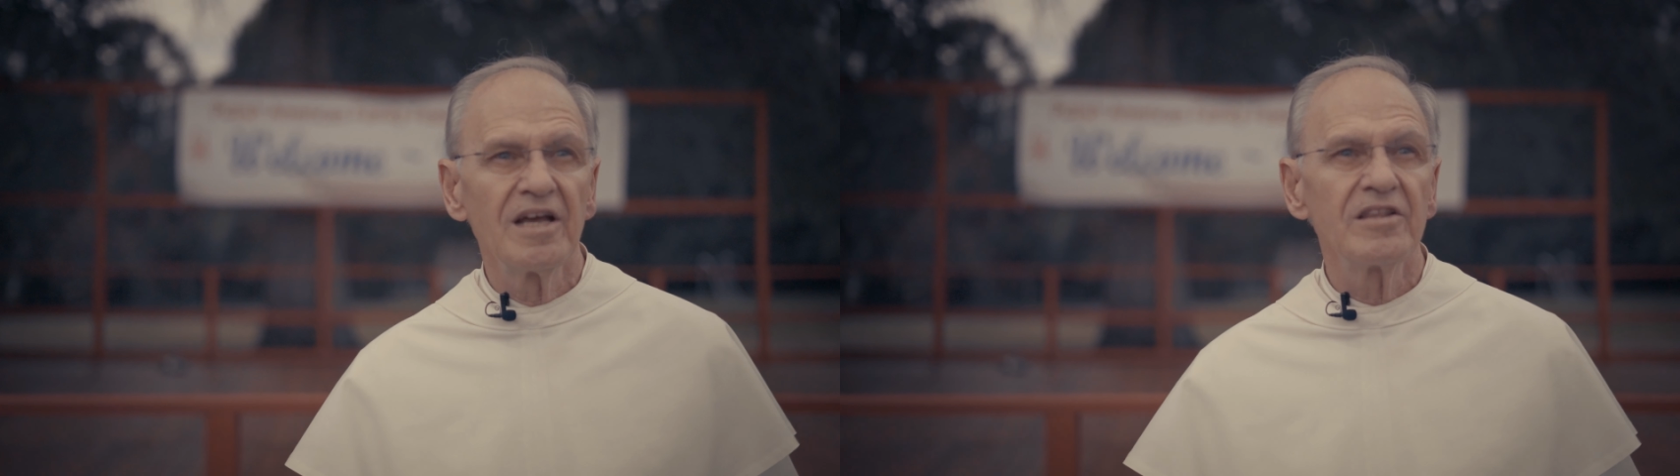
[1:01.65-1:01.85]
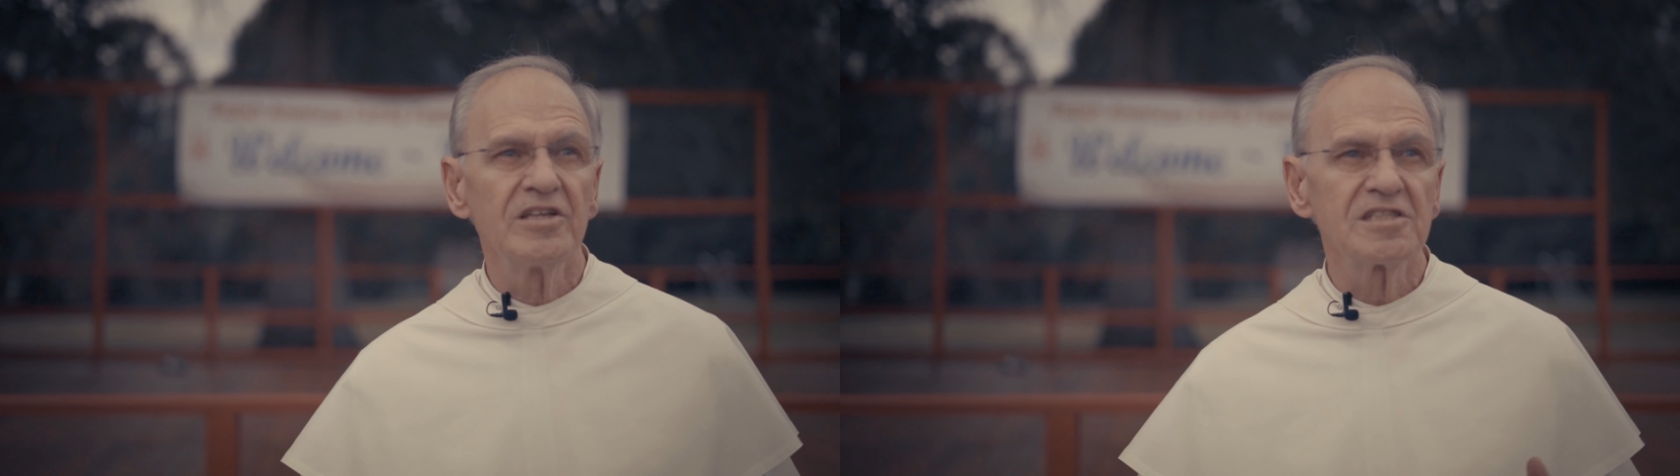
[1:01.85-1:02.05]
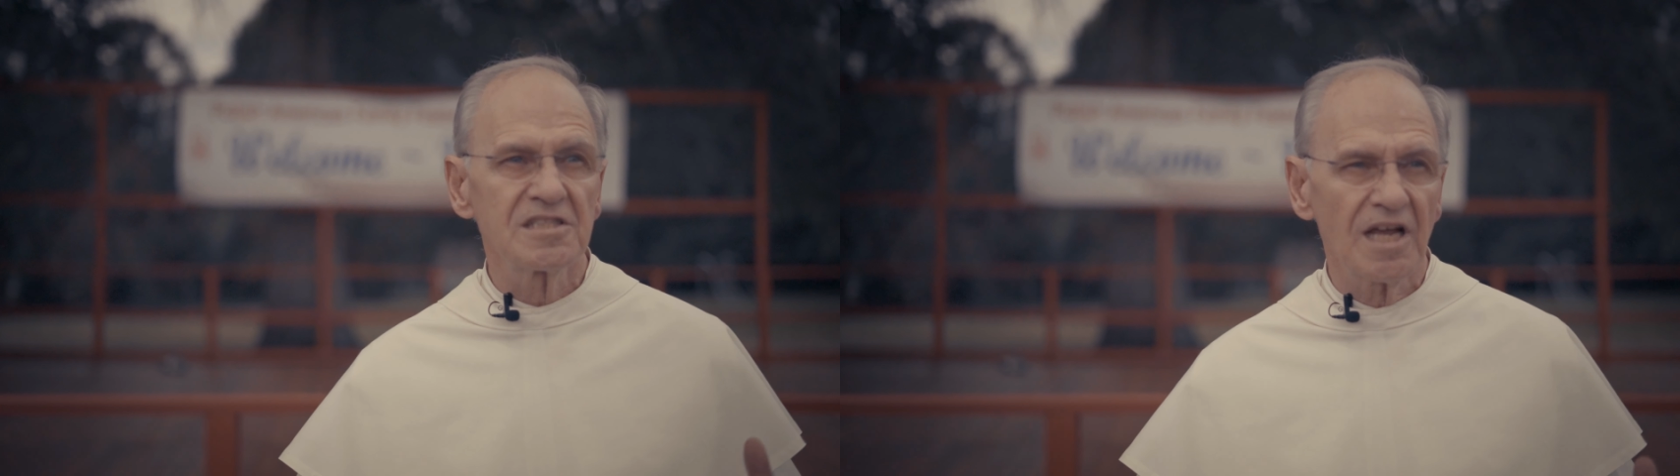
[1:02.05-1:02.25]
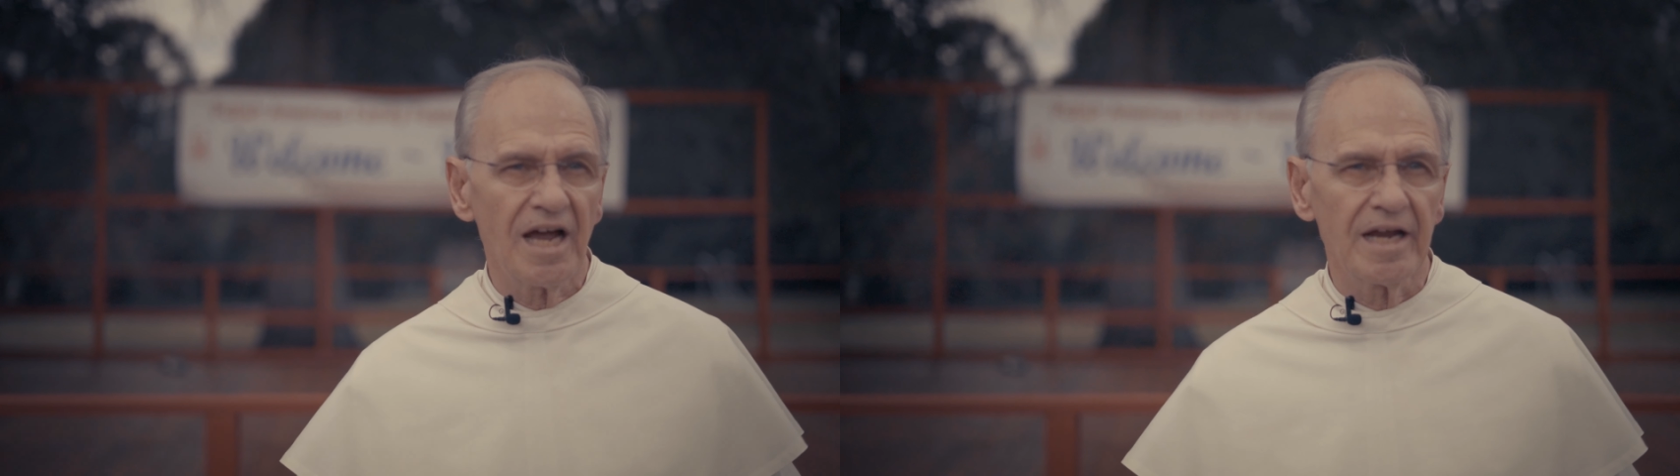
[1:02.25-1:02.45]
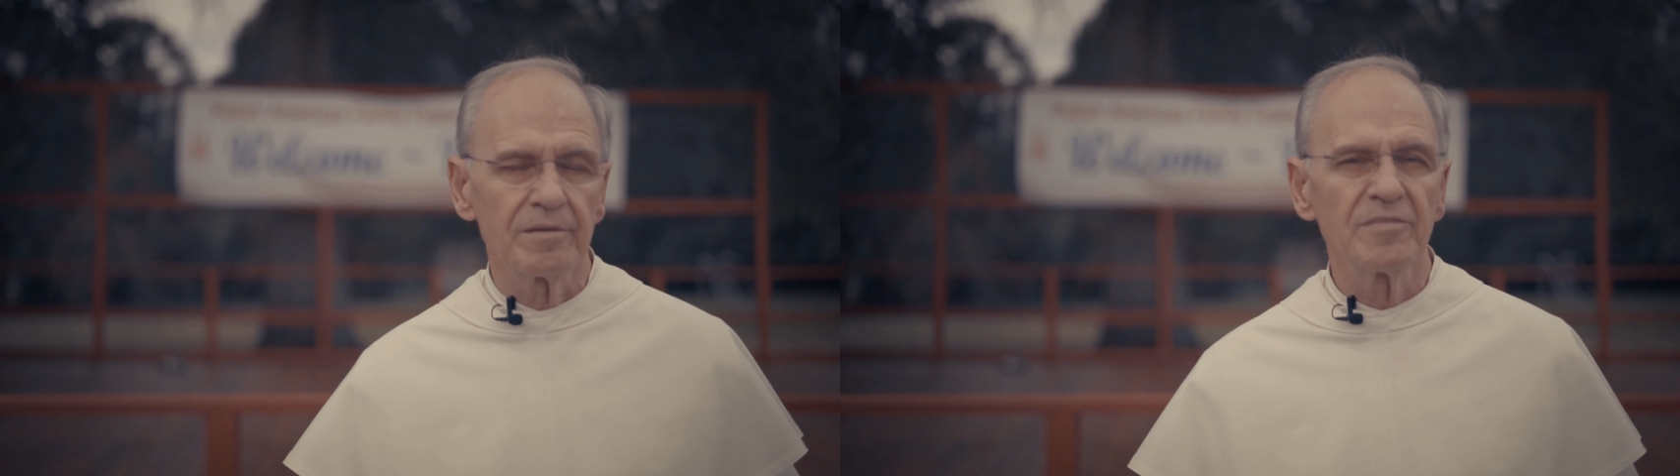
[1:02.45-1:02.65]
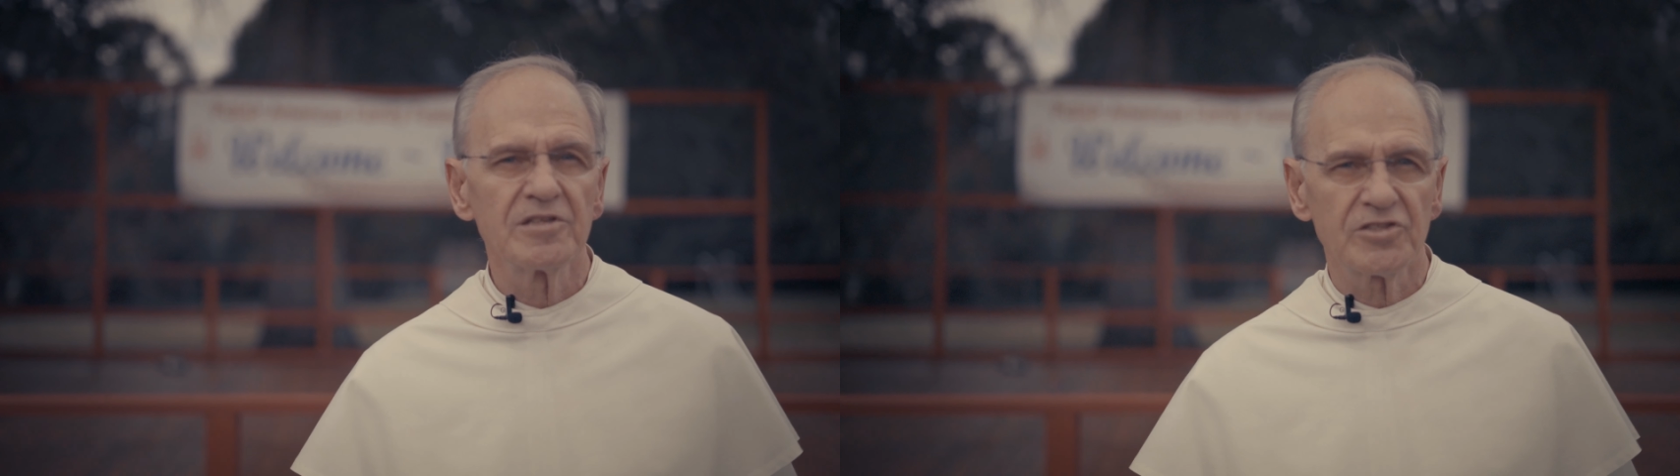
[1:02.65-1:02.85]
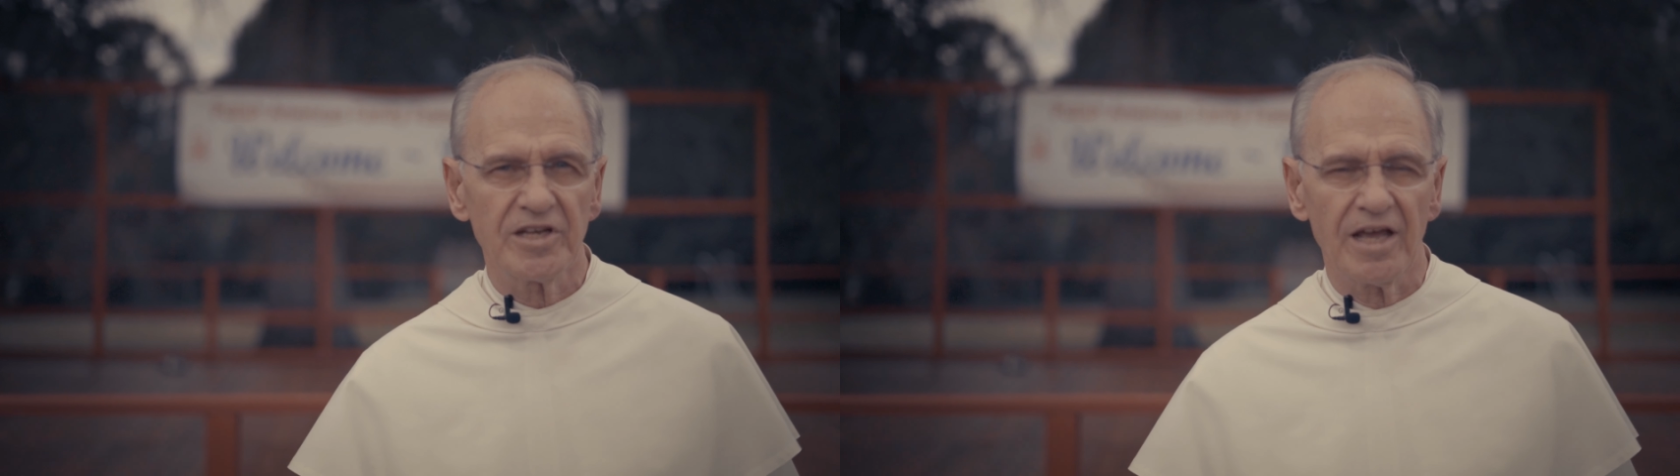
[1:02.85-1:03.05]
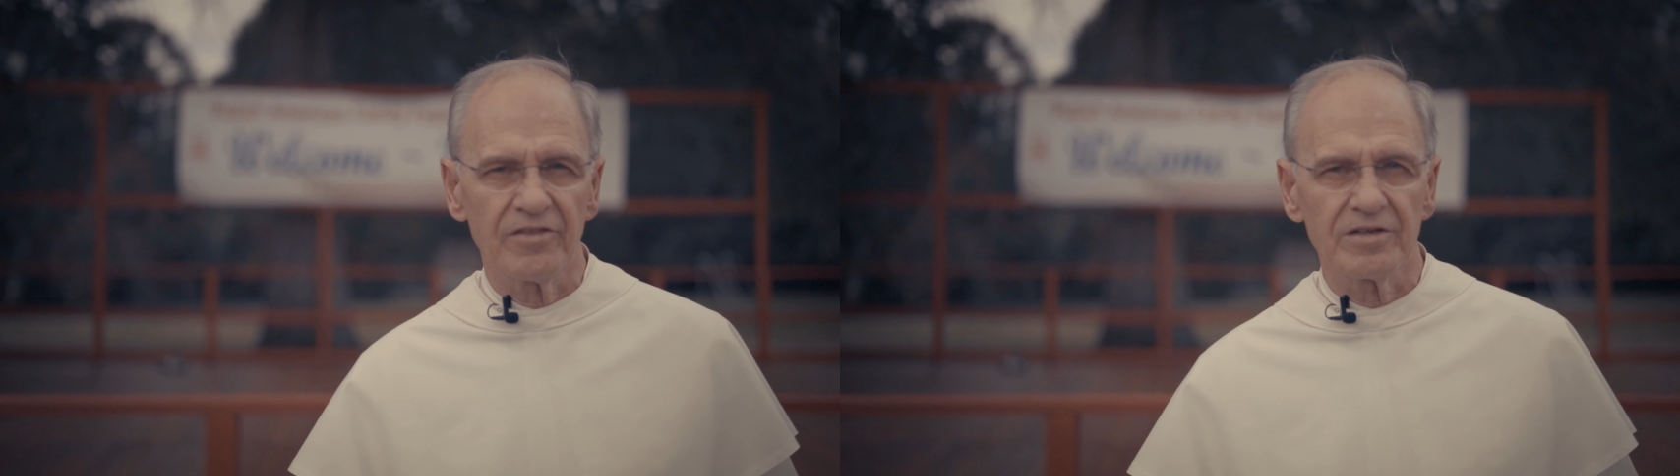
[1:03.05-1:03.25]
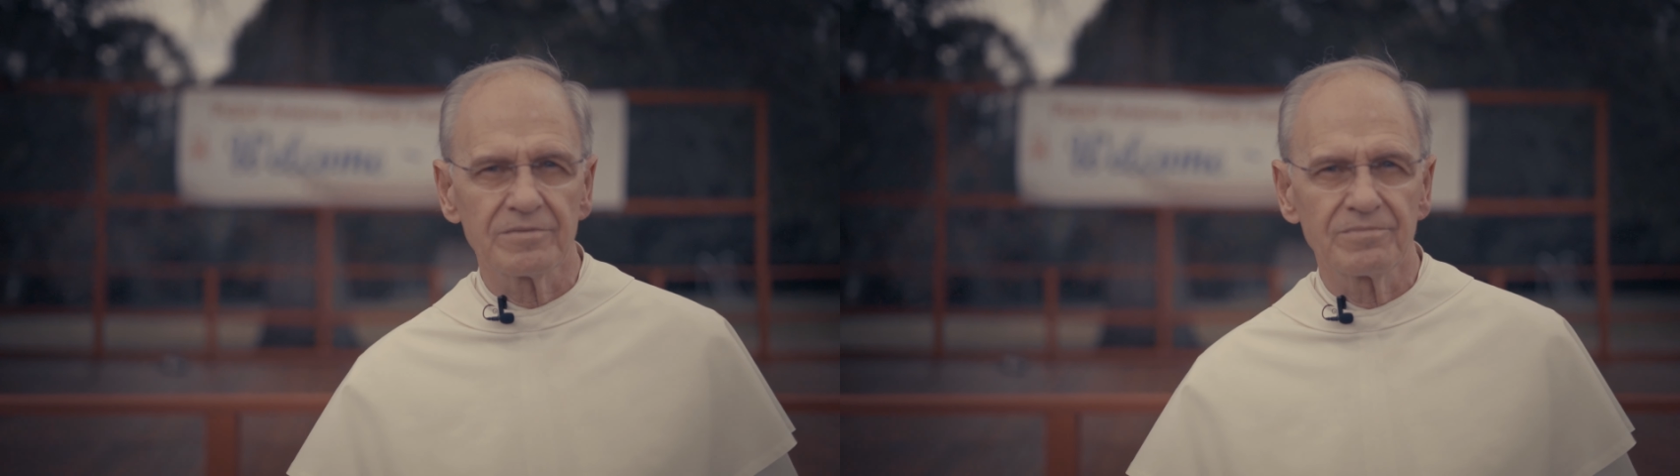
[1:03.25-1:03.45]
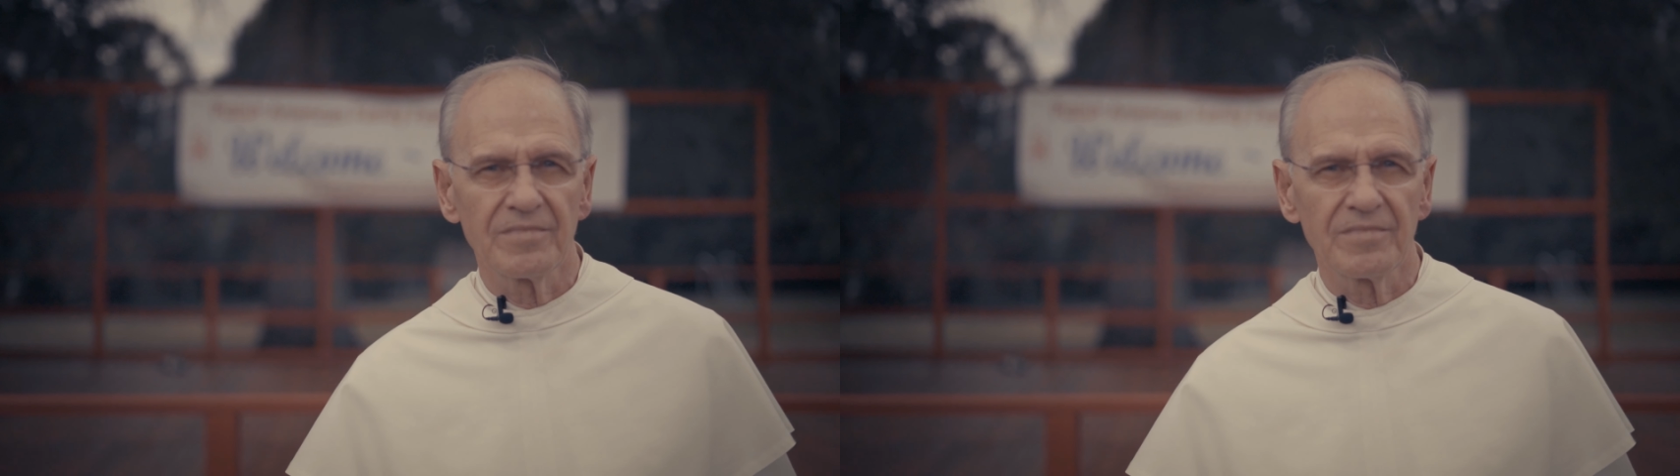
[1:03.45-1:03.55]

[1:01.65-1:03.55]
this time together.